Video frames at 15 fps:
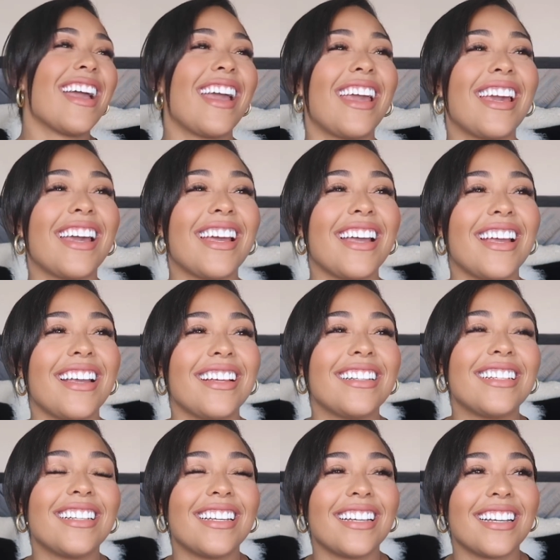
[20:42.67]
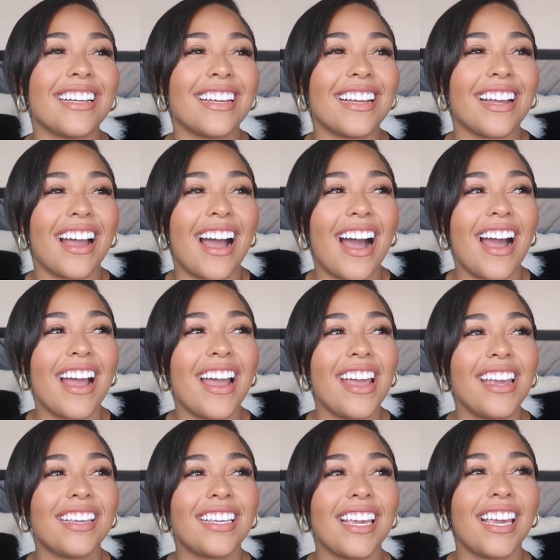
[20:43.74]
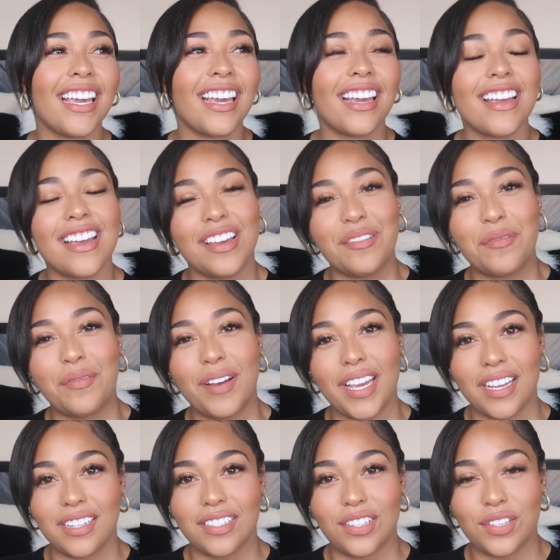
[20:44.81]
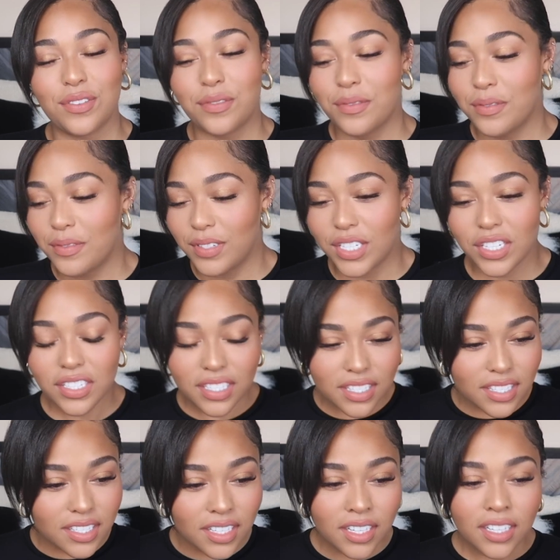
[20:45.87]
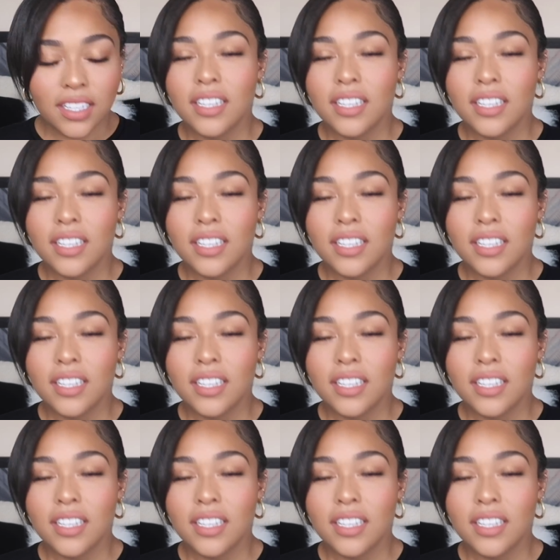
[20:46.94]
And I can't wait to just,